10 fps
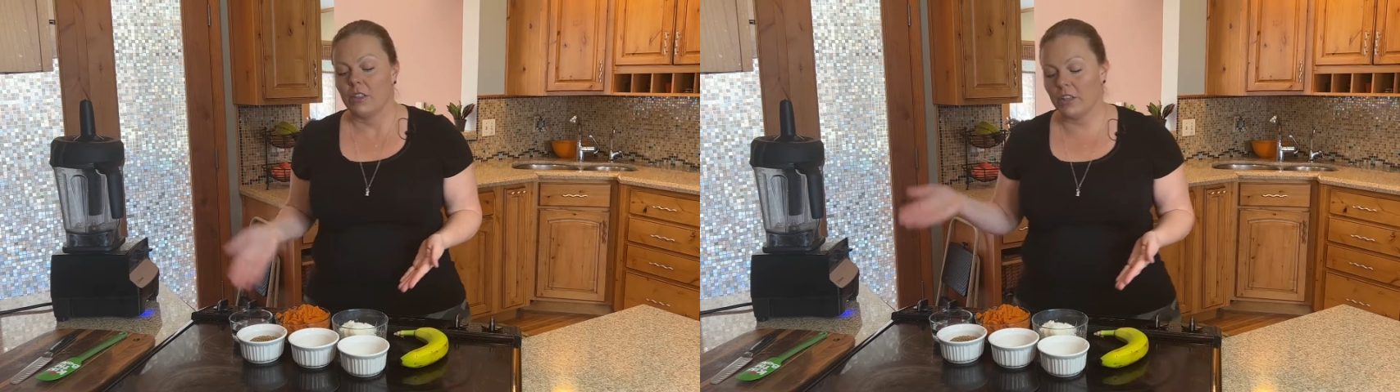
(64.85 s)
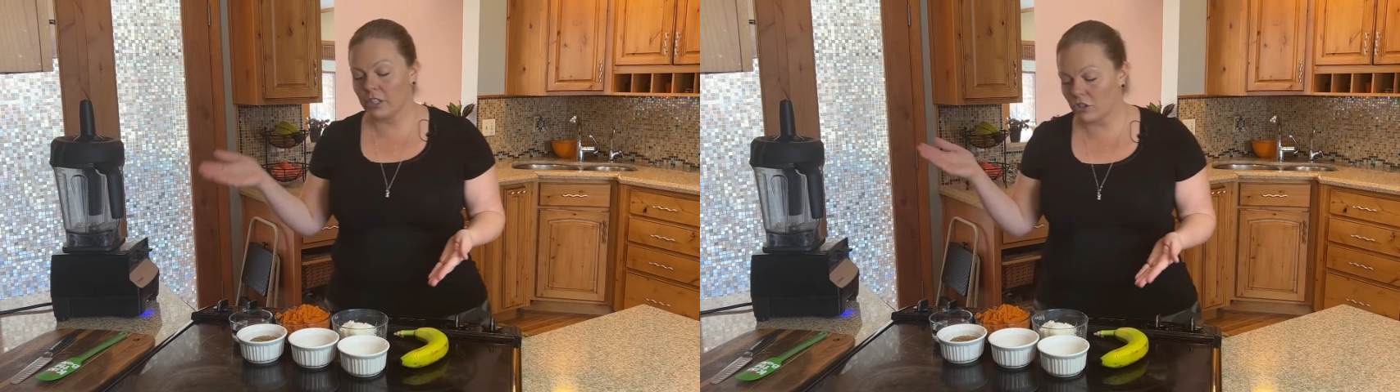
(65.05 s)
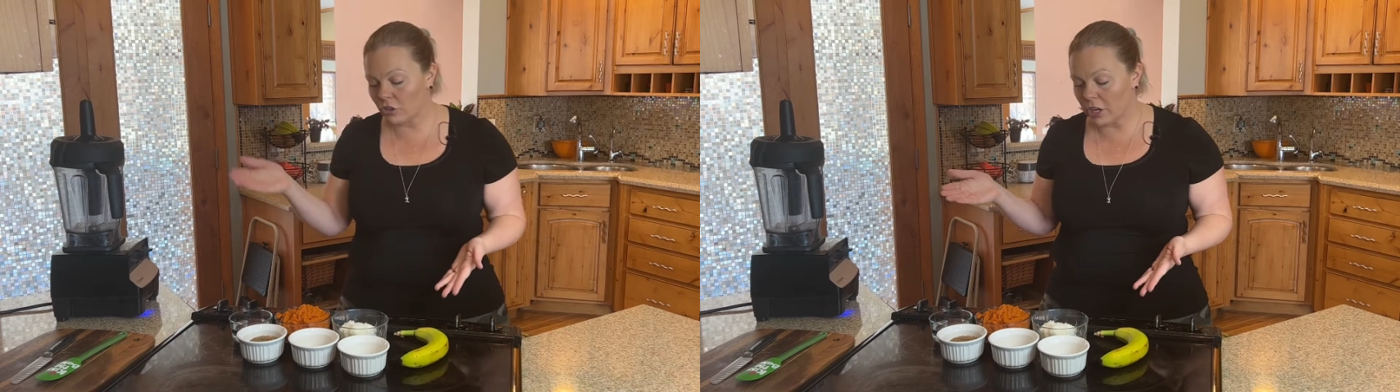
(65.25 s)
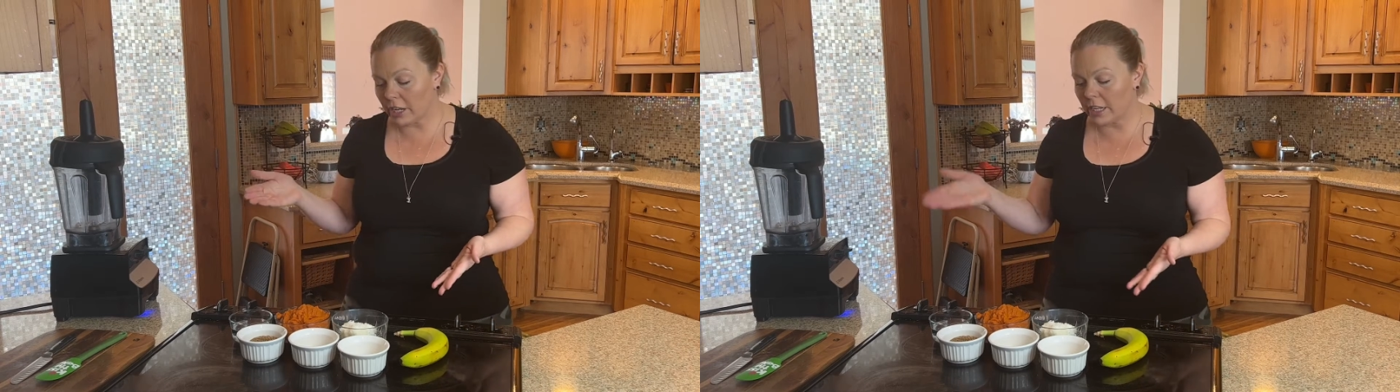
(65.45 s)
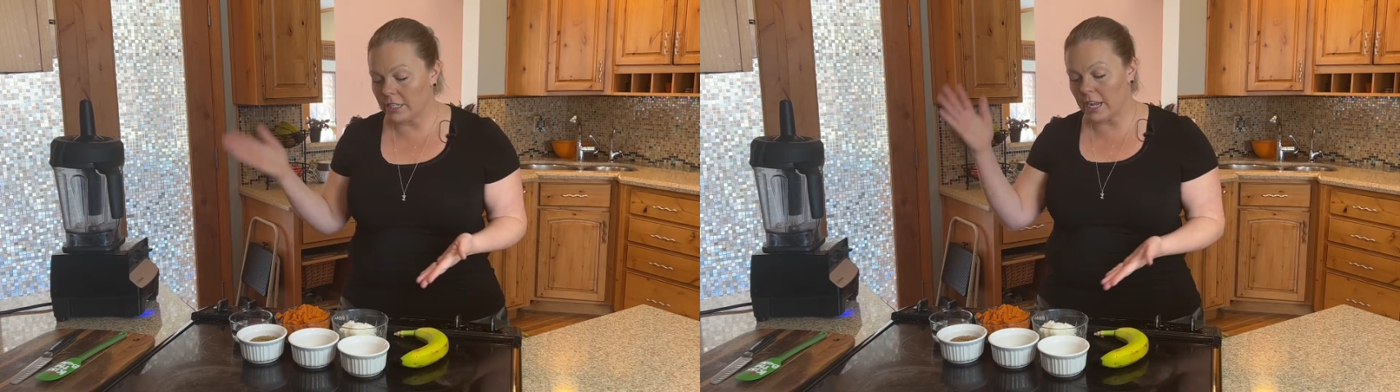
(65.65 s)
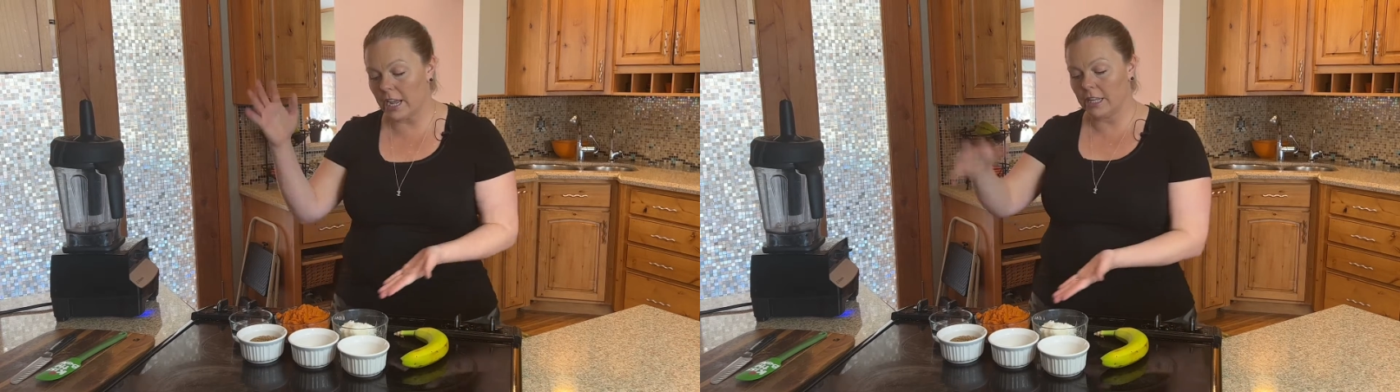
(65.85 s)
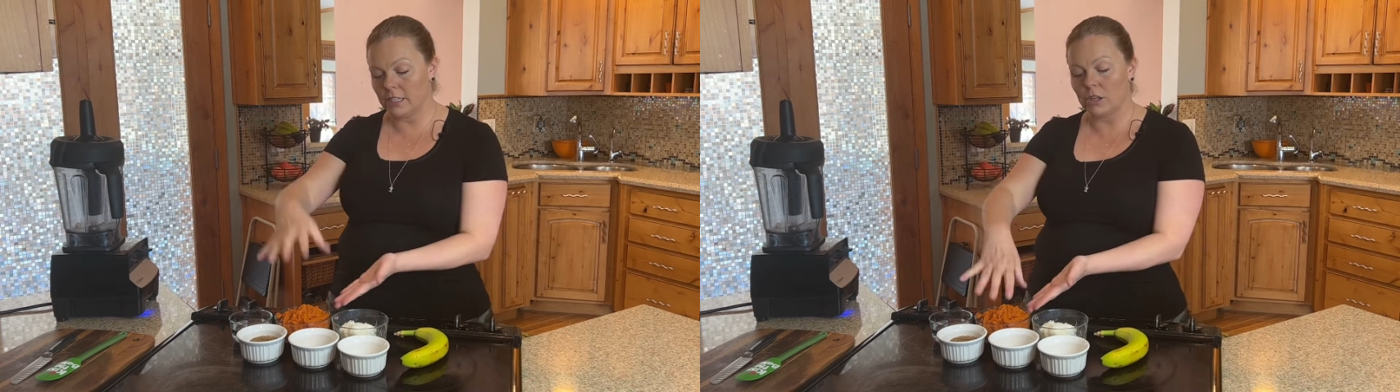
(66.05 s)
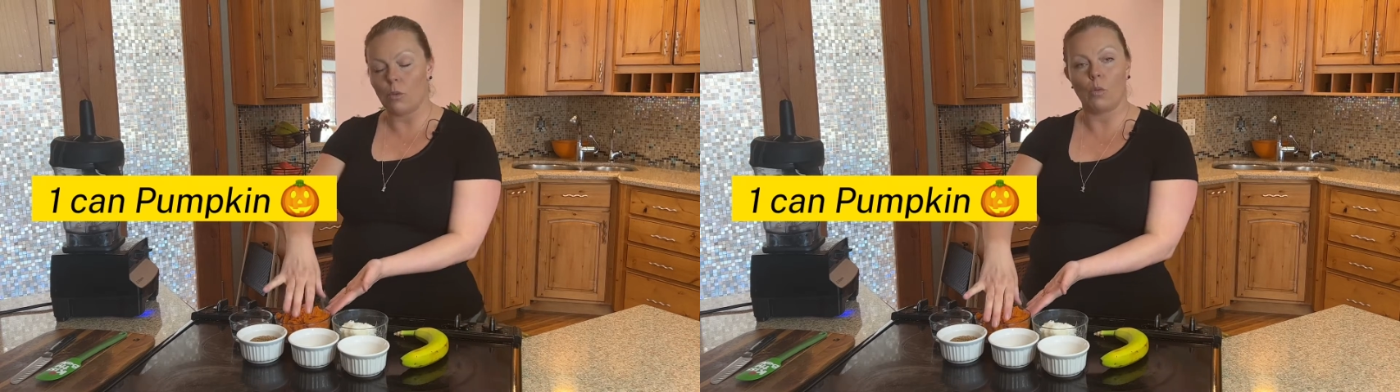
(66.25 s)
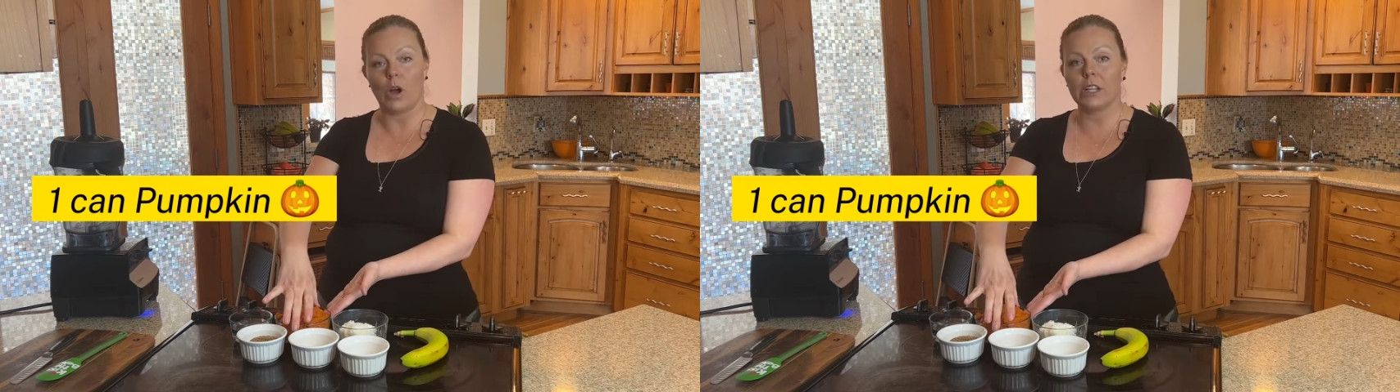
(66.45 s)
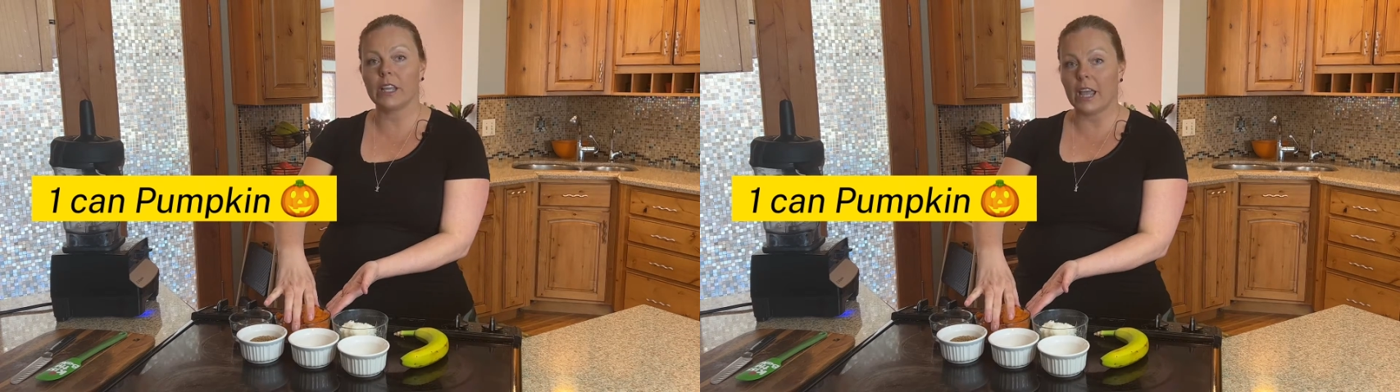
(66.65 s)
This treat contains
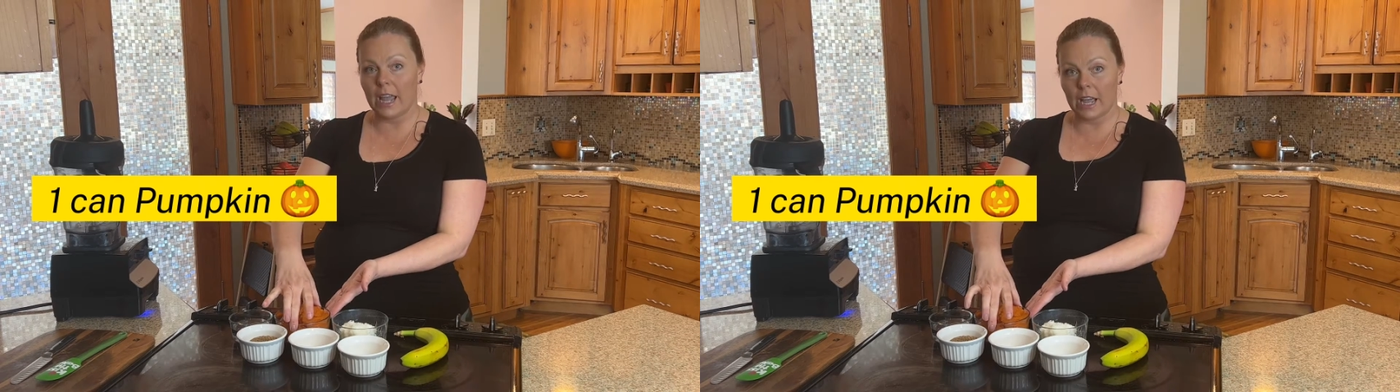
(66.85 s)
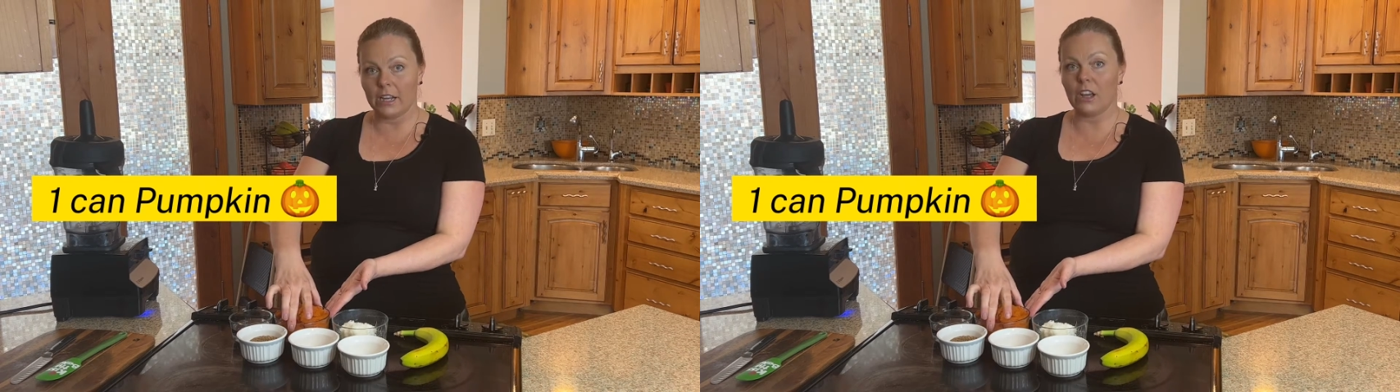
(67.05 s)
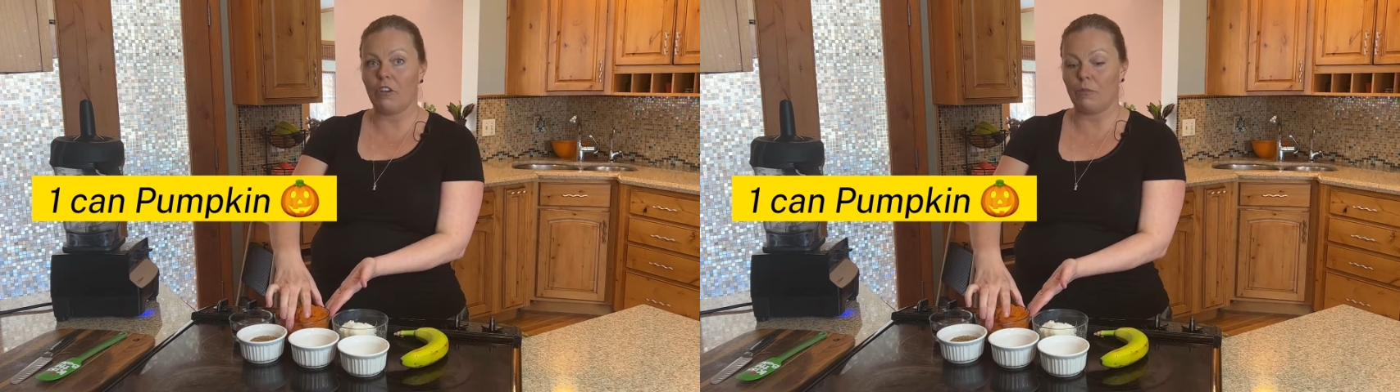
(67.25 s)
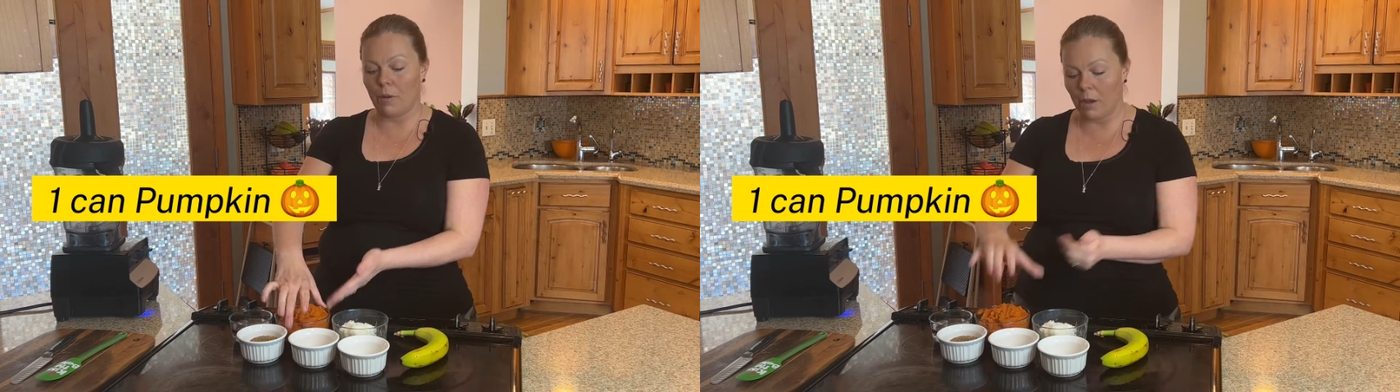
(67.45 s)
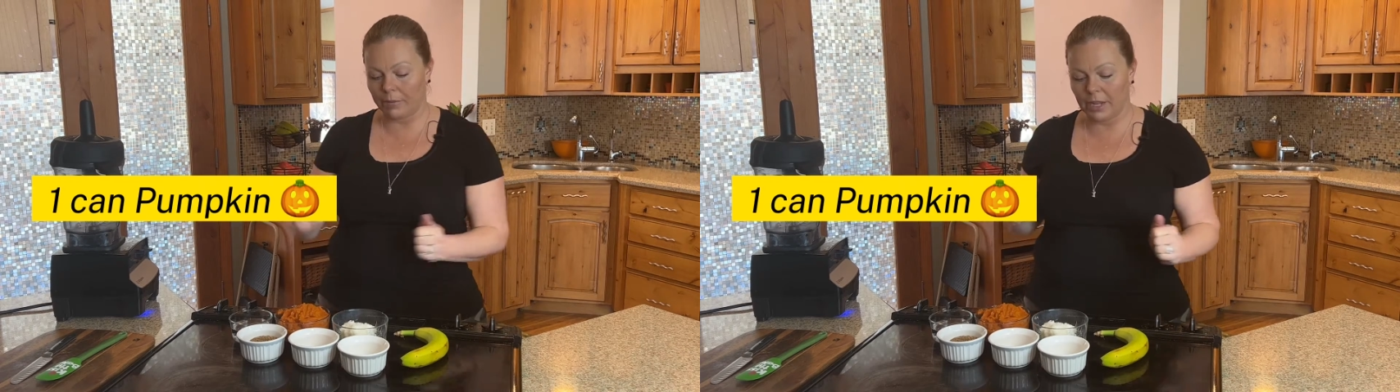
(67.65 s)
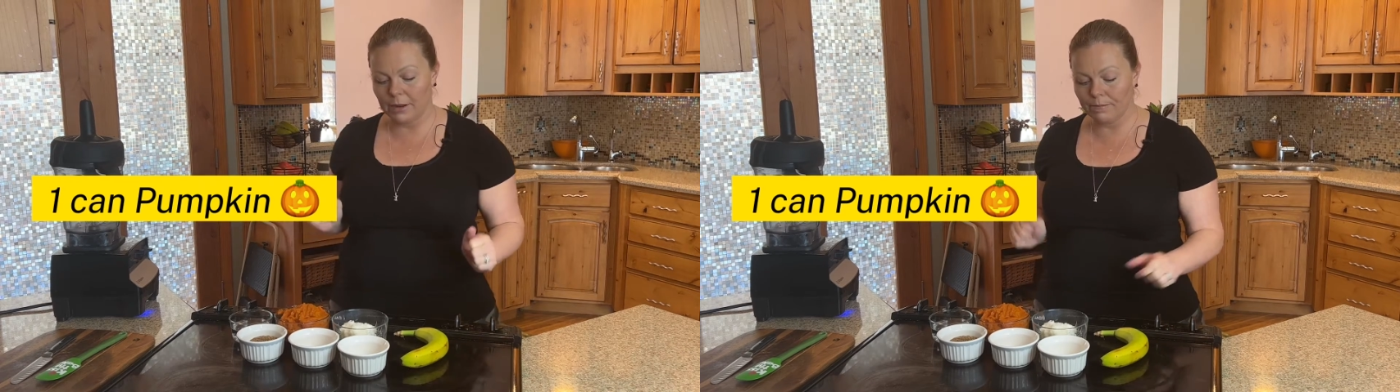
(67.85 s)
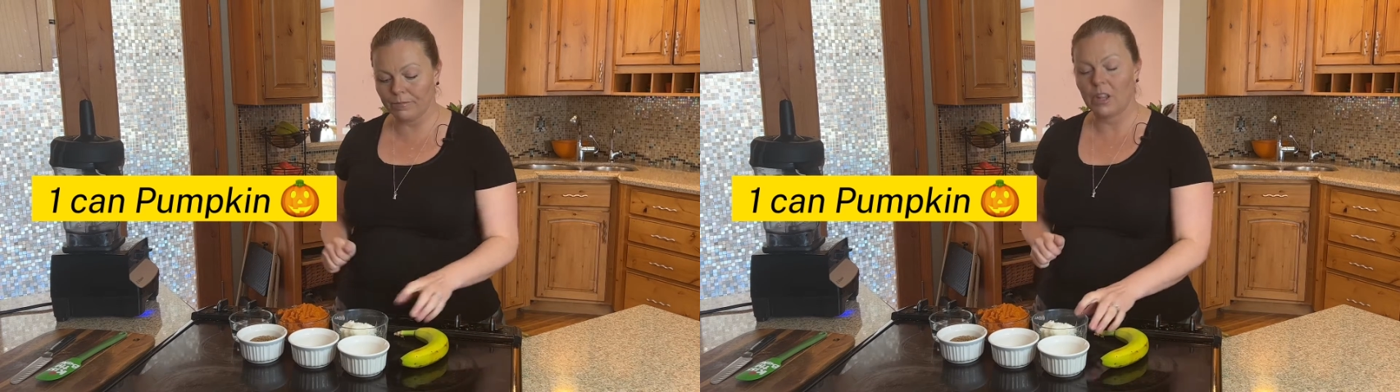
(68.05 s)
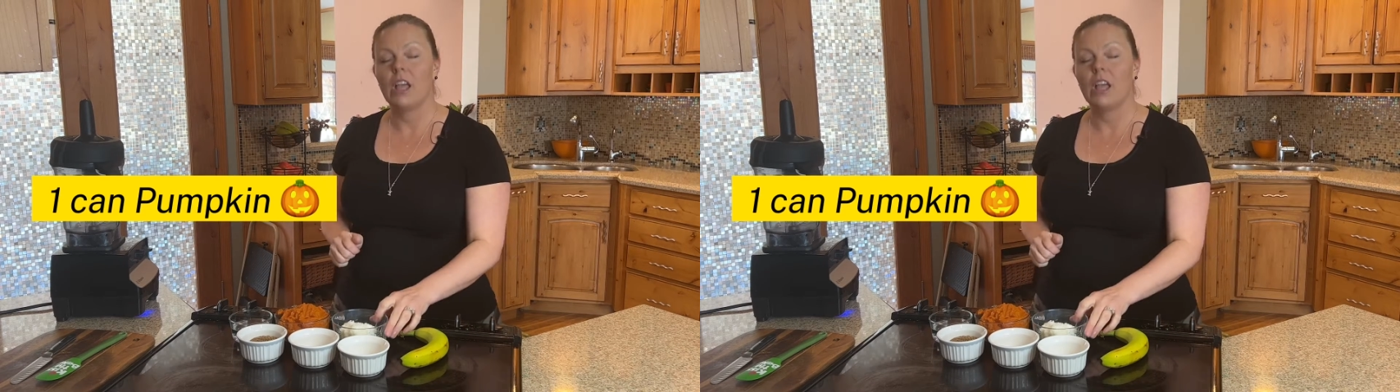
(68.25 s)
1 can of pumpkin,